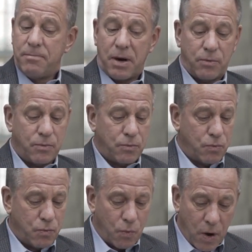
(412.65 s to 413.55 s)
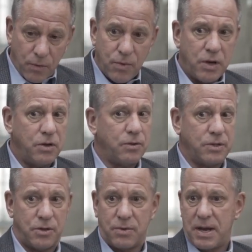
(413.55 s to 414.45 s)
But what we do
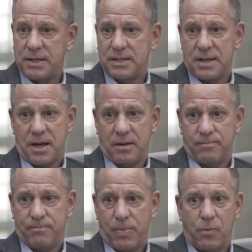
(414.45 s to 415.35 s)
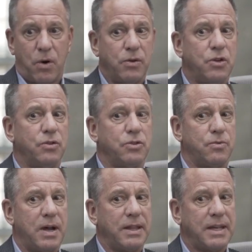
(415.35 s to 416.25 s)
is around design. What we do is
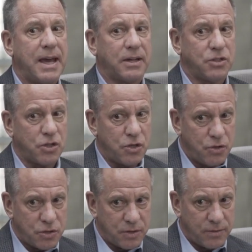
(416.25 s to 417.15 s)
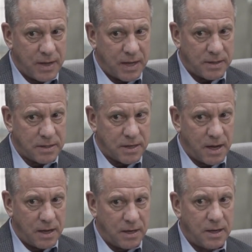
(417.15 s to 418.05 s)
around the execution of that
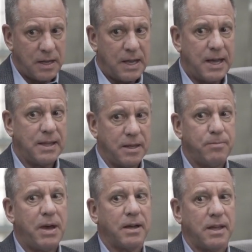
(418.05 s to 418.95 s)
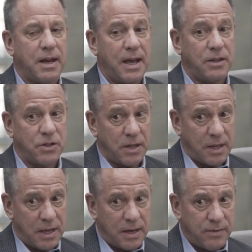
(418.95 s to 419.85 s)
design and the impact that has on
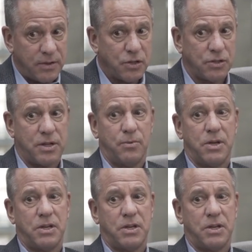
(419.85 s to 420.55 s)
the individuals that we